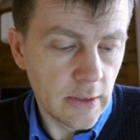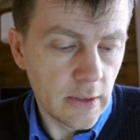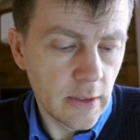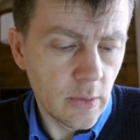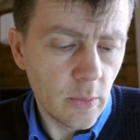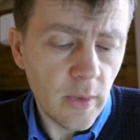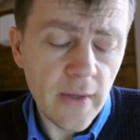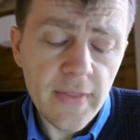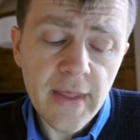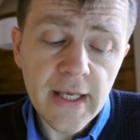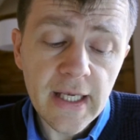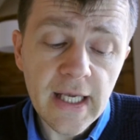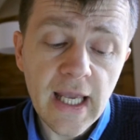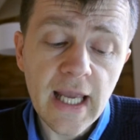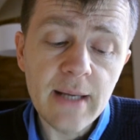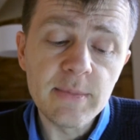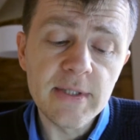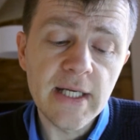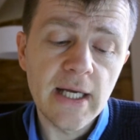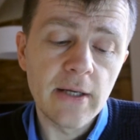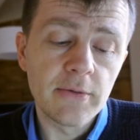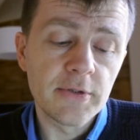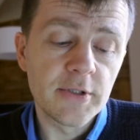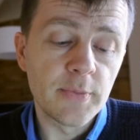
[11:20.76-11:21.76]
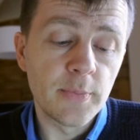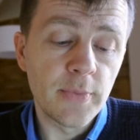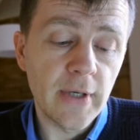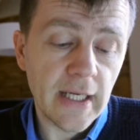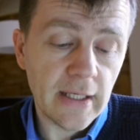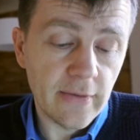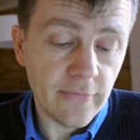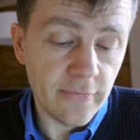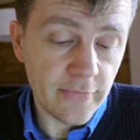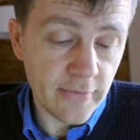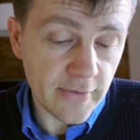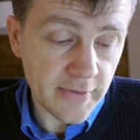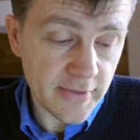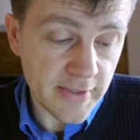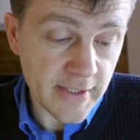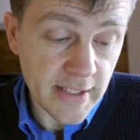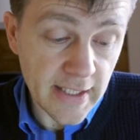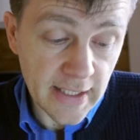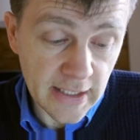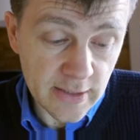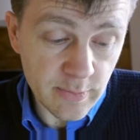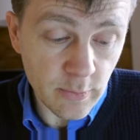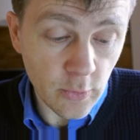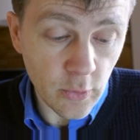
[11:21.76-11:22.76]
When they came down to breakfast the
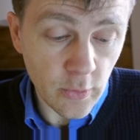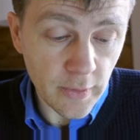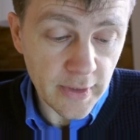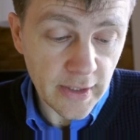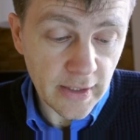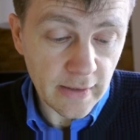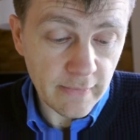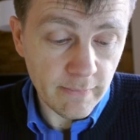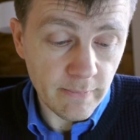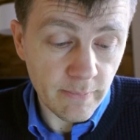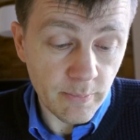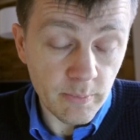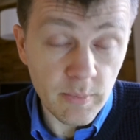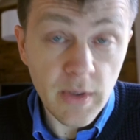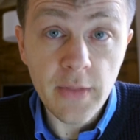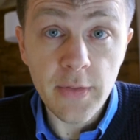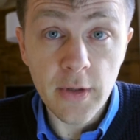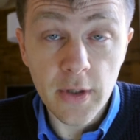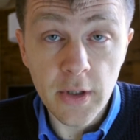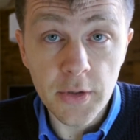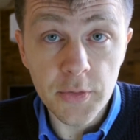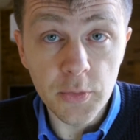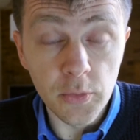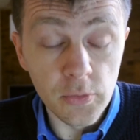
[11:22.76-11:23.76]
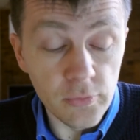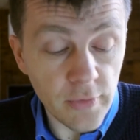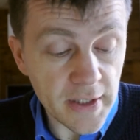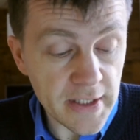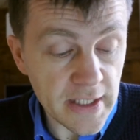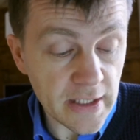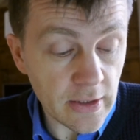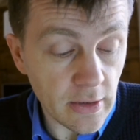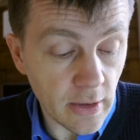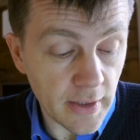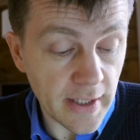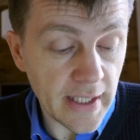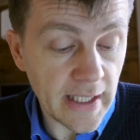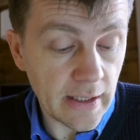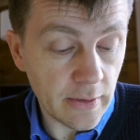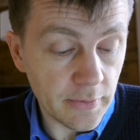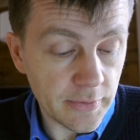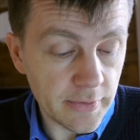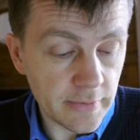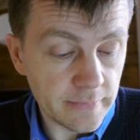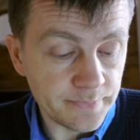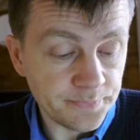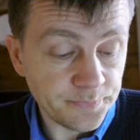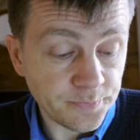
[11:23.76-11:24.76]
next morning, Mother had already gone
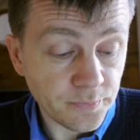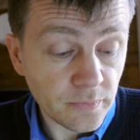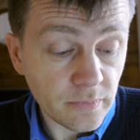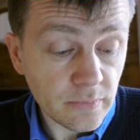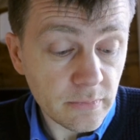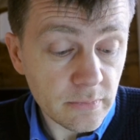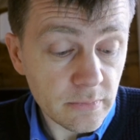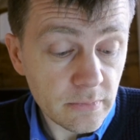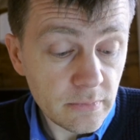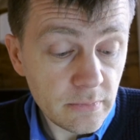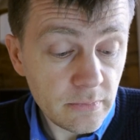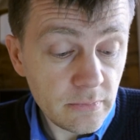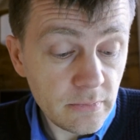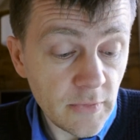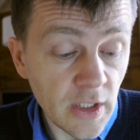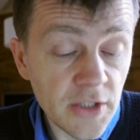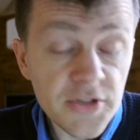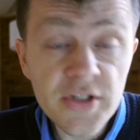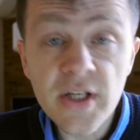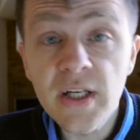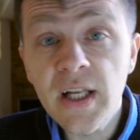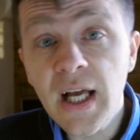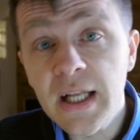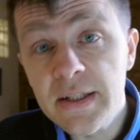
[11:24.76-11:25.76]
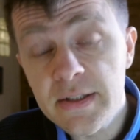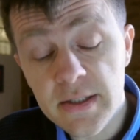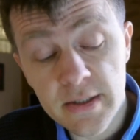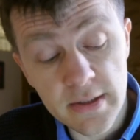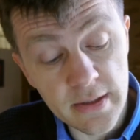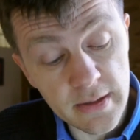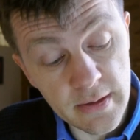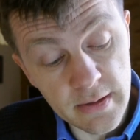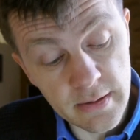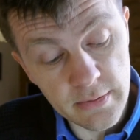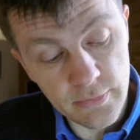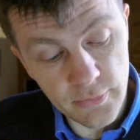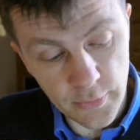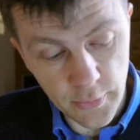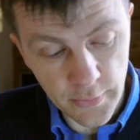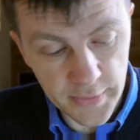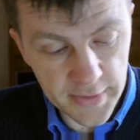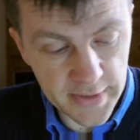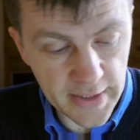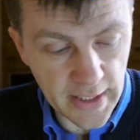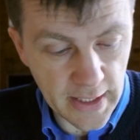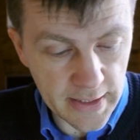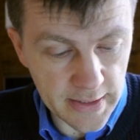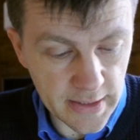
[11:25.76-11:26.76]
out. "To London," Ruth
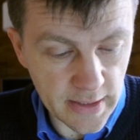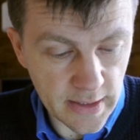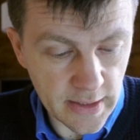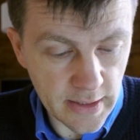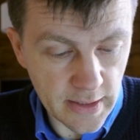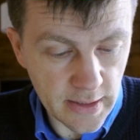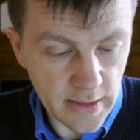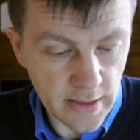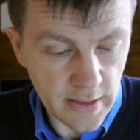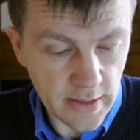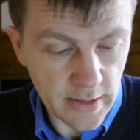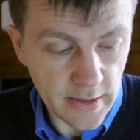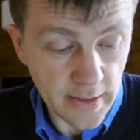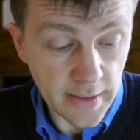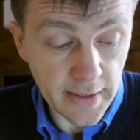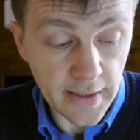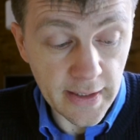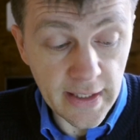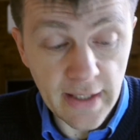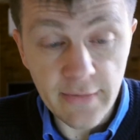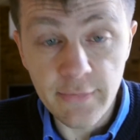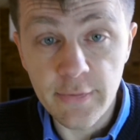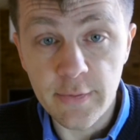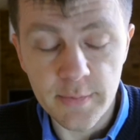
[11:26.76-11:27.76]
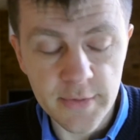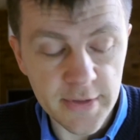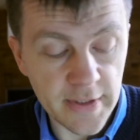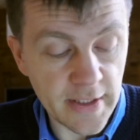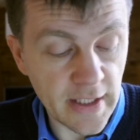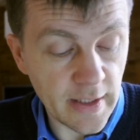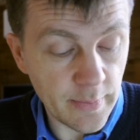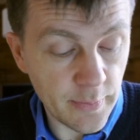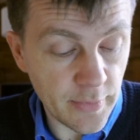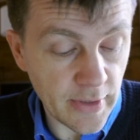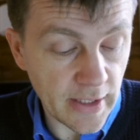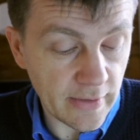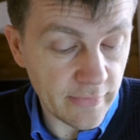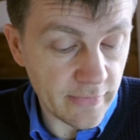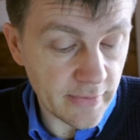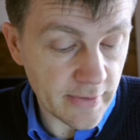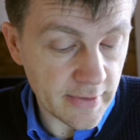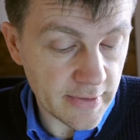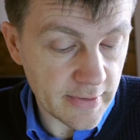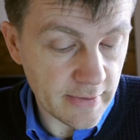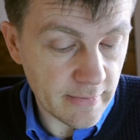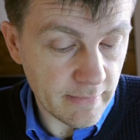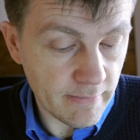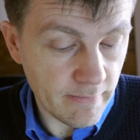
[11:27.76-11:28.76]
said, and left them to their
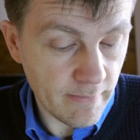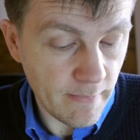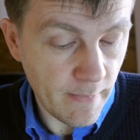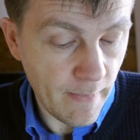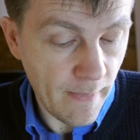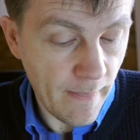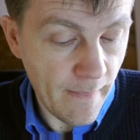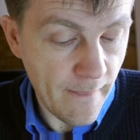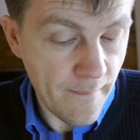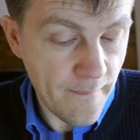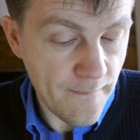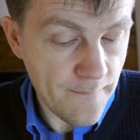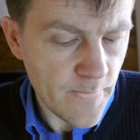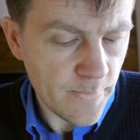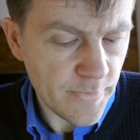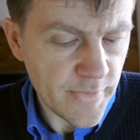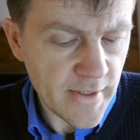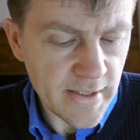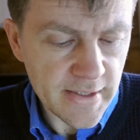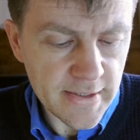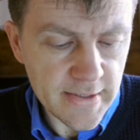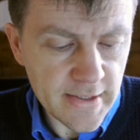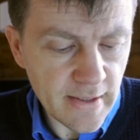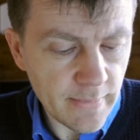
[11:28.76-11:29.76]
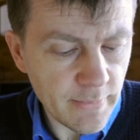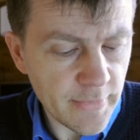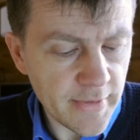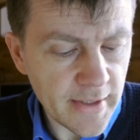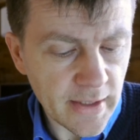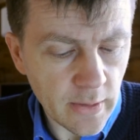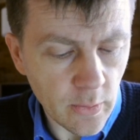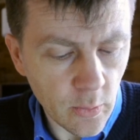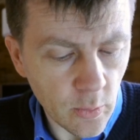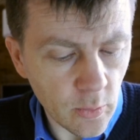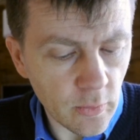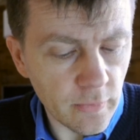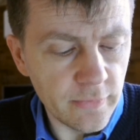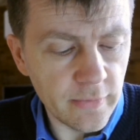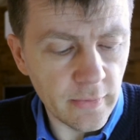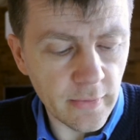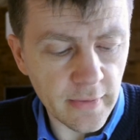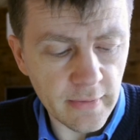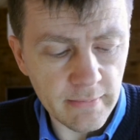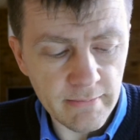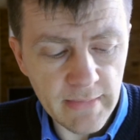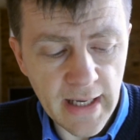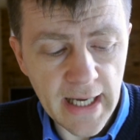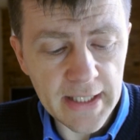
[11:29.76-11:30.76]
breakfast. "There's something awful
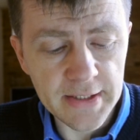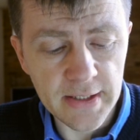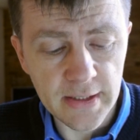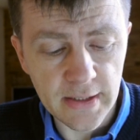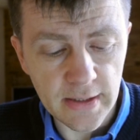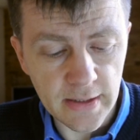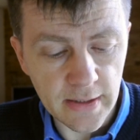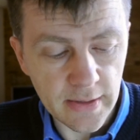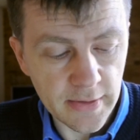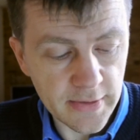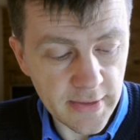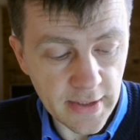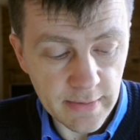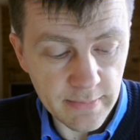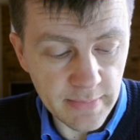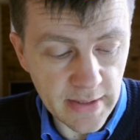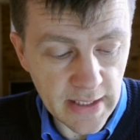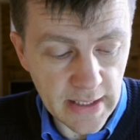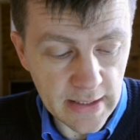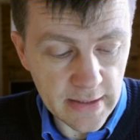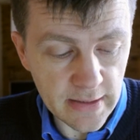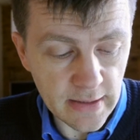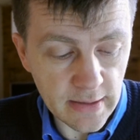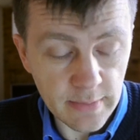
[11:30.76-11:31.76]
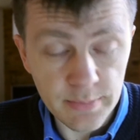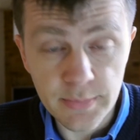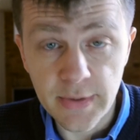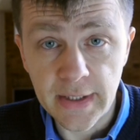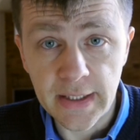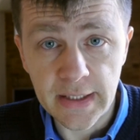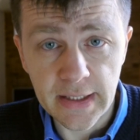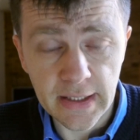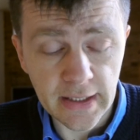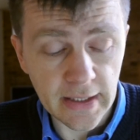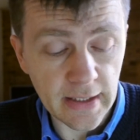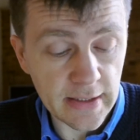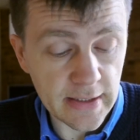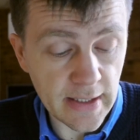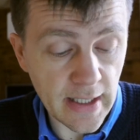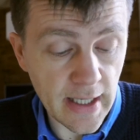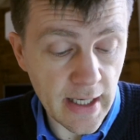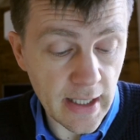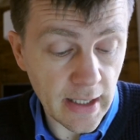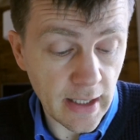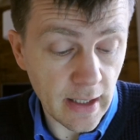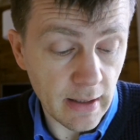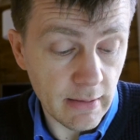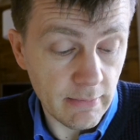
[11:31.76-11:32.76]
the matter," said Peter, breaking his
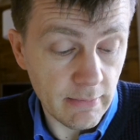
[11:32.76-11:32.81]
egg.